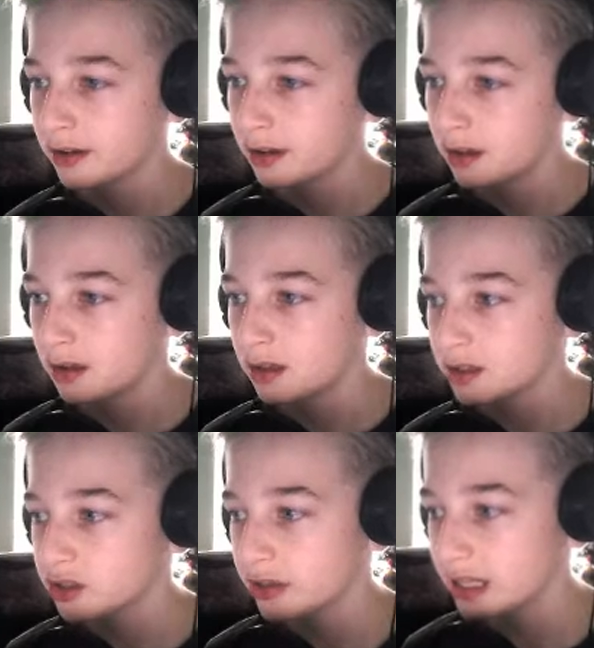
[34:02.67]
because
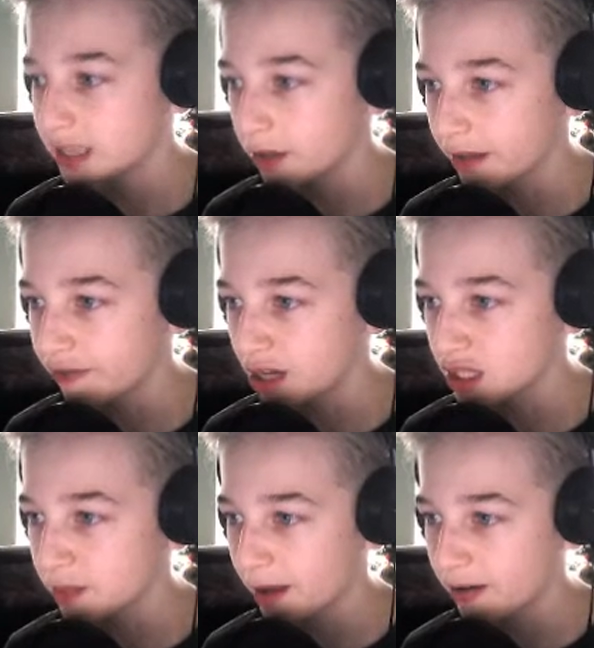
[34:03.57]
of this server.
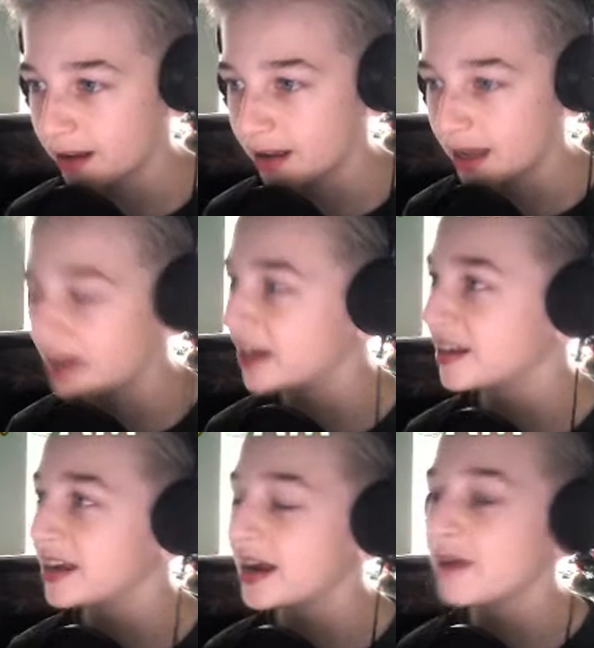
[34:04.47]

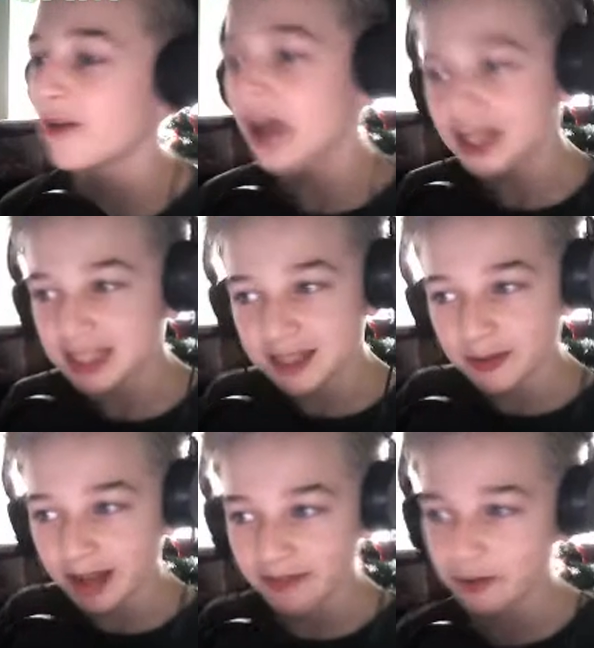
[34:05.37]
So they tell their
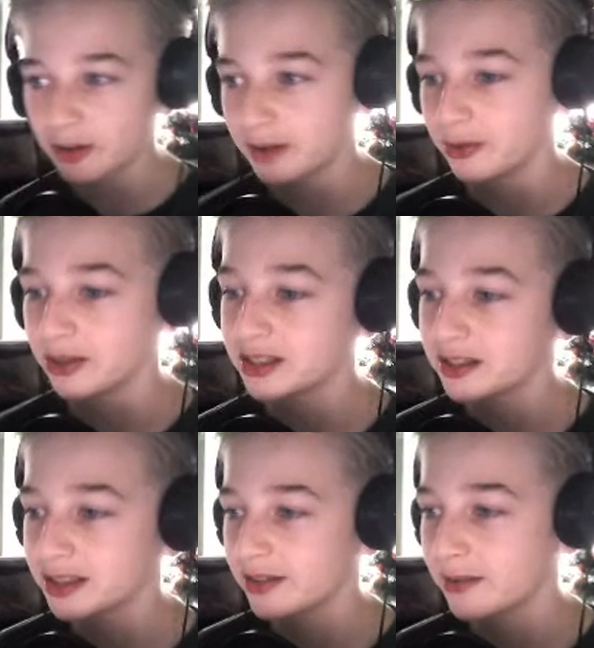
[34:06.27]
friends about it, and
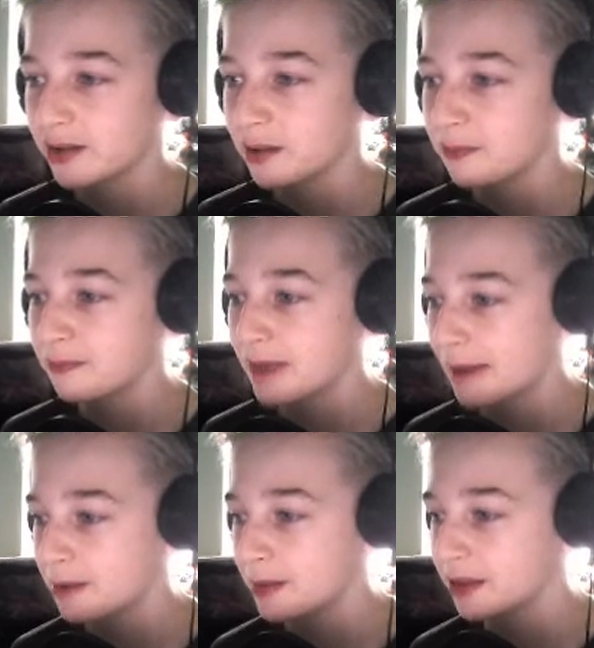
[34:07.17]
it worked as
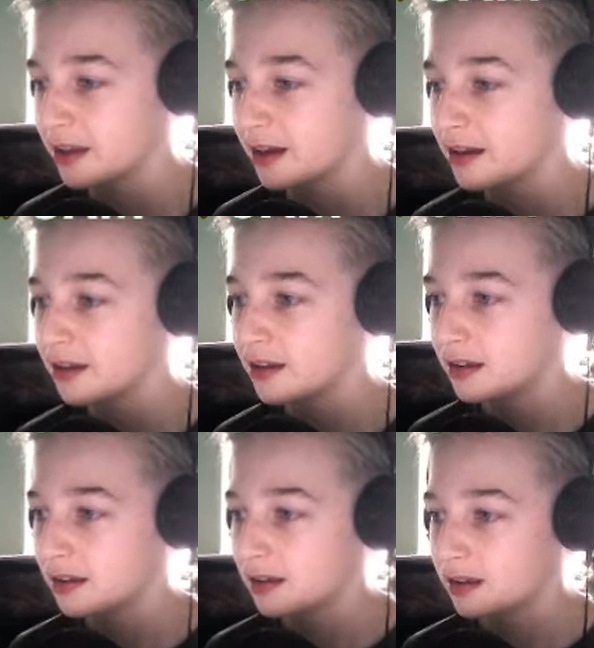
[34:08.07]
I thought it would.
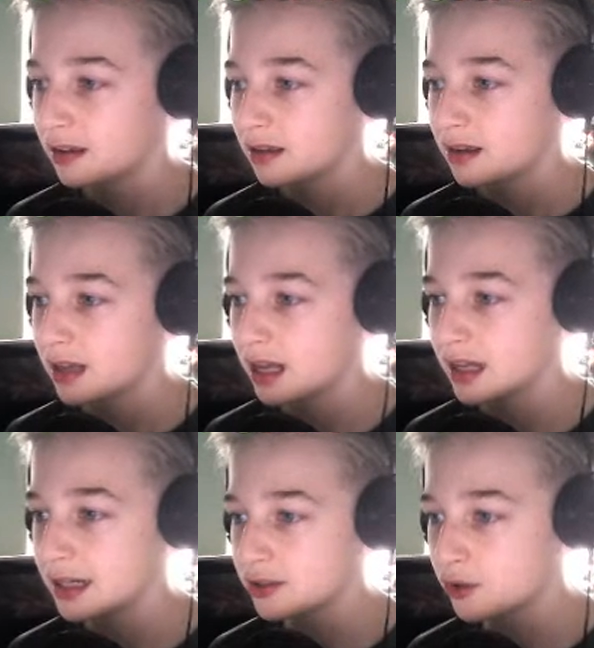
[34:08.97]
So I'm really
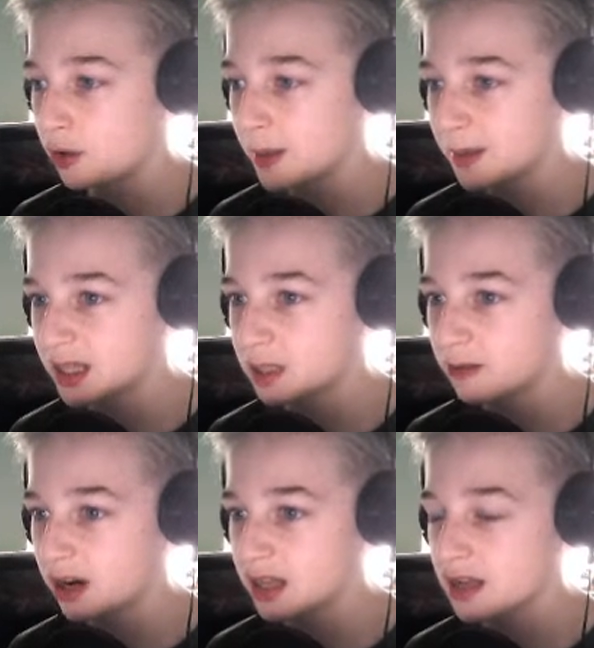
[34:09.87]
happy about that.
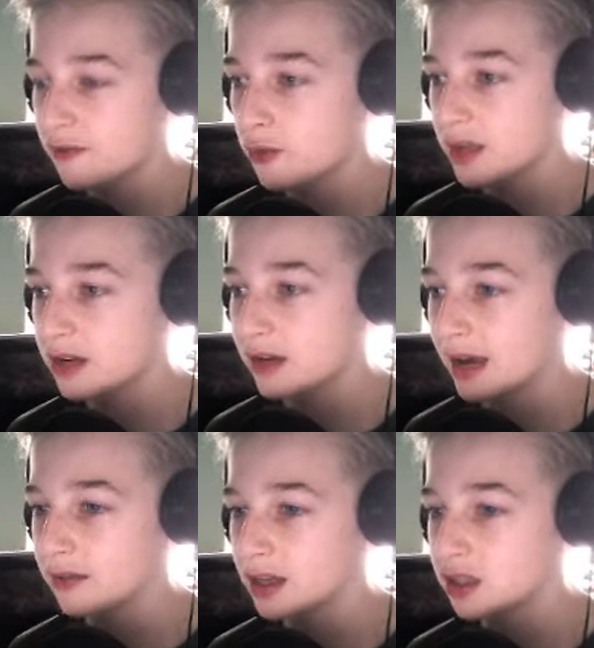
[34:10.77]
And
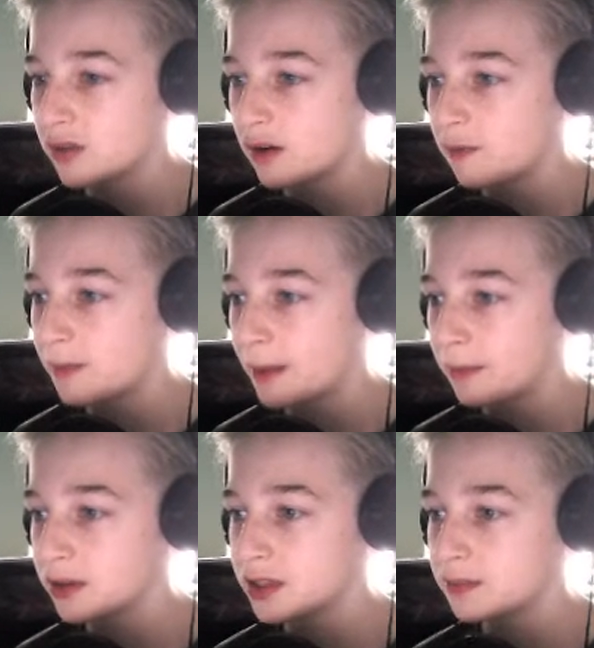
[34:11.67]
it caught me by
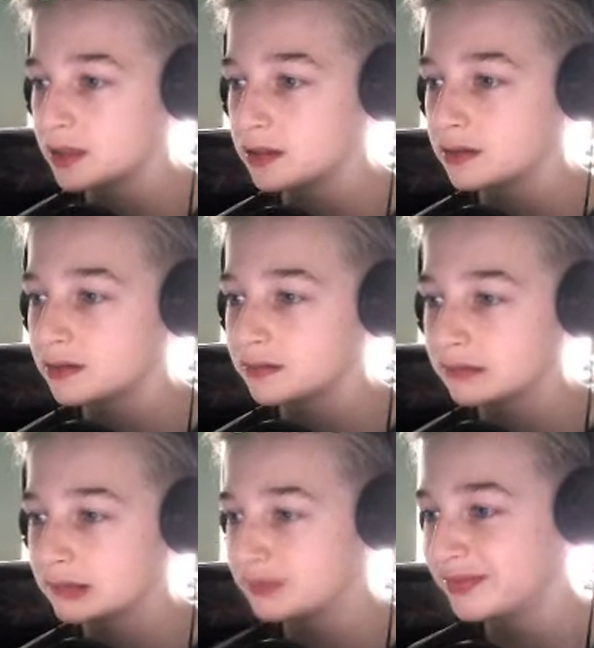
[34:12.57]
surprise. I thought we'd only
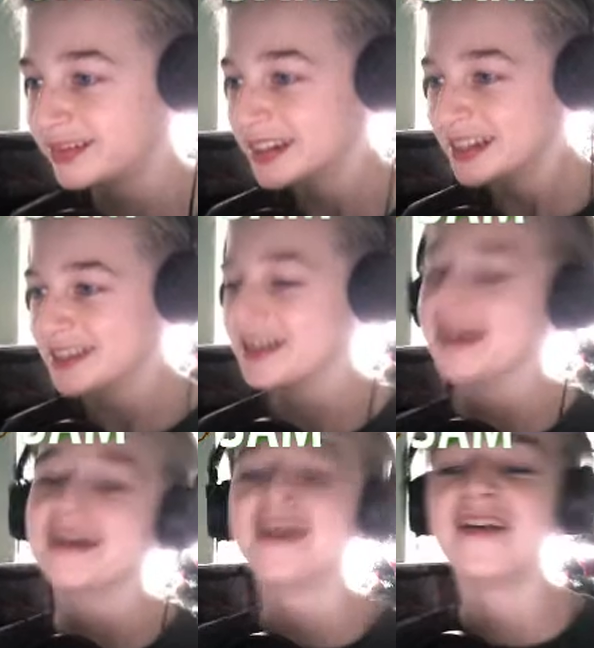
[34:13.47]
have 12
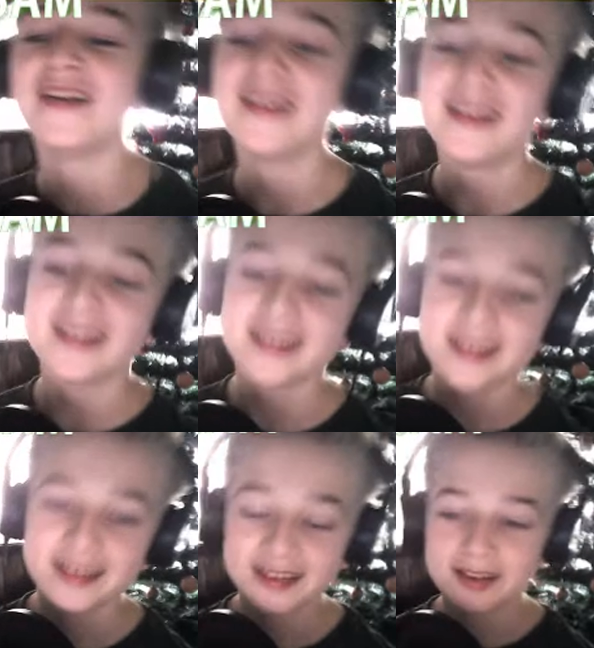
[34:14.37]
members, but
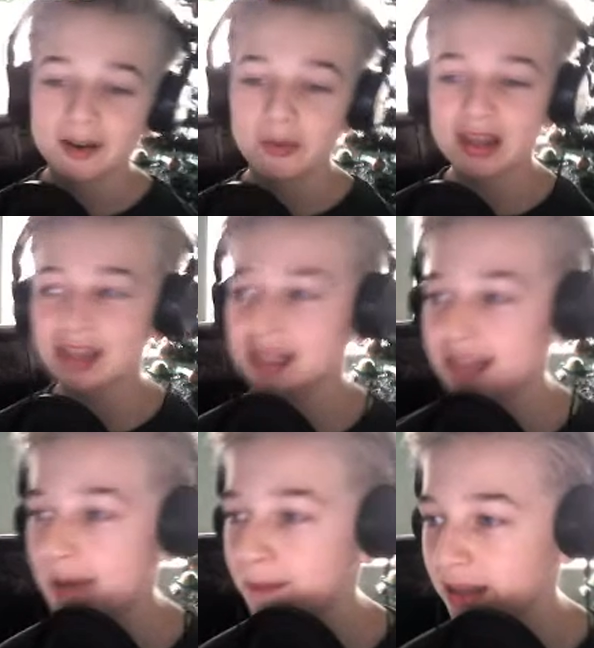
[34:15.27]
you know.